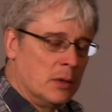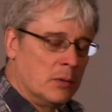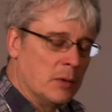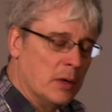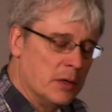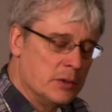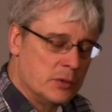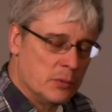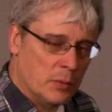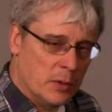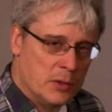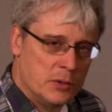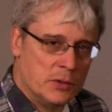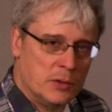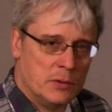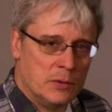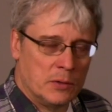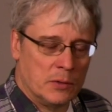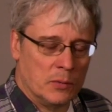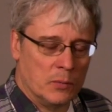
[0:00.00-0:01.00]

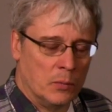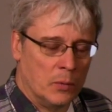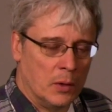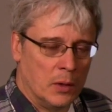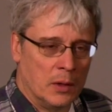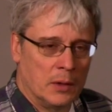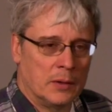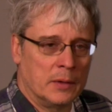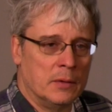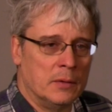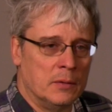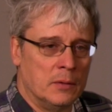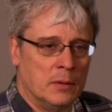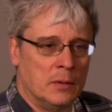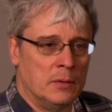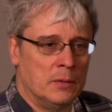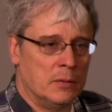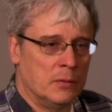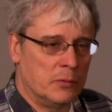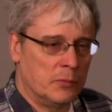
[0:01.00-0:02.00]
graduation. You can walk in,
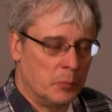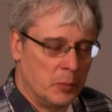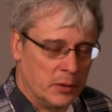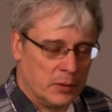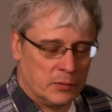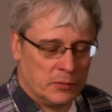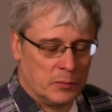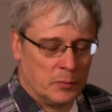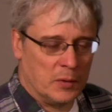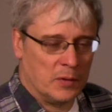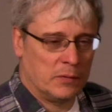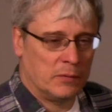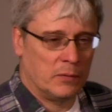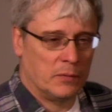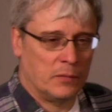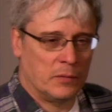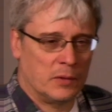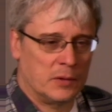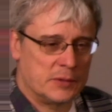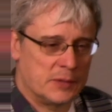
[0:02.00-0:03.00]
in your spring
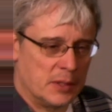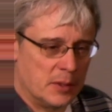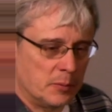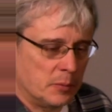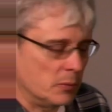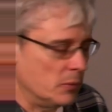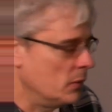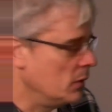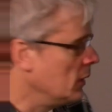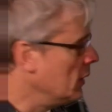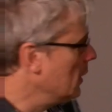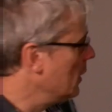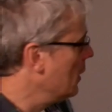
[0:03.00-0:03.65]
semester, for example,